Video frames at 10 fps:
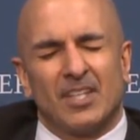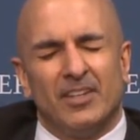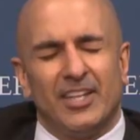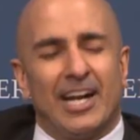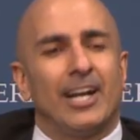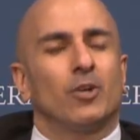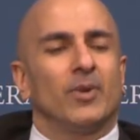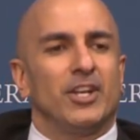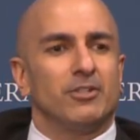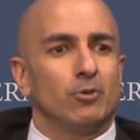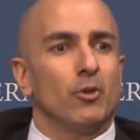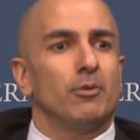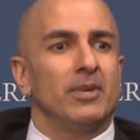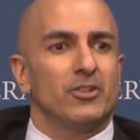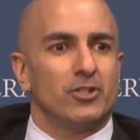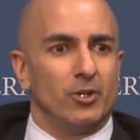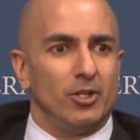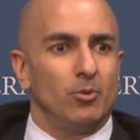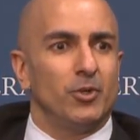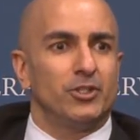the Iron Range of northern
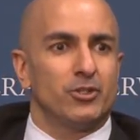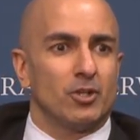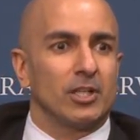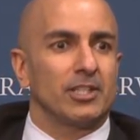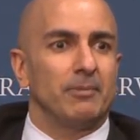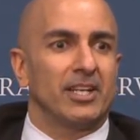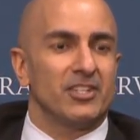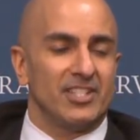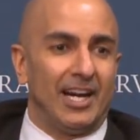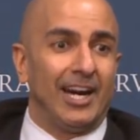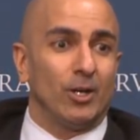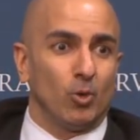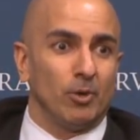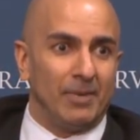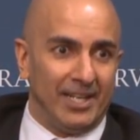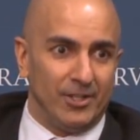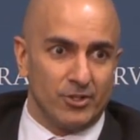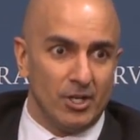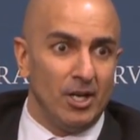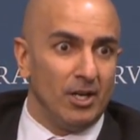Minnesota, which is struggling because the iron ore
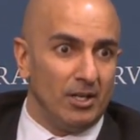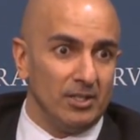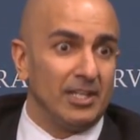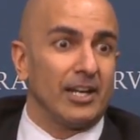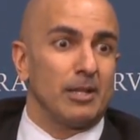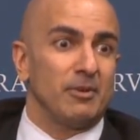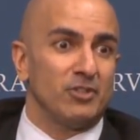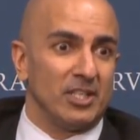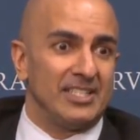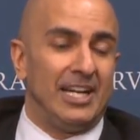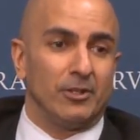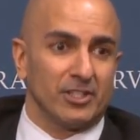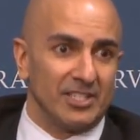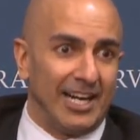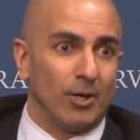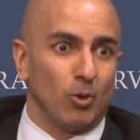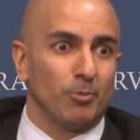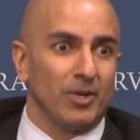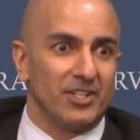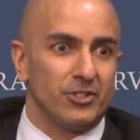mines, a lot of them have shut down because iron ore
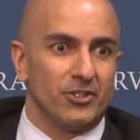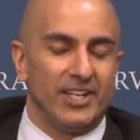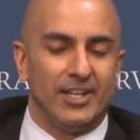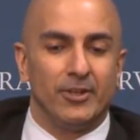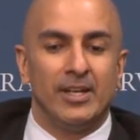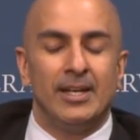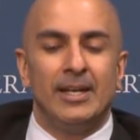prices are down.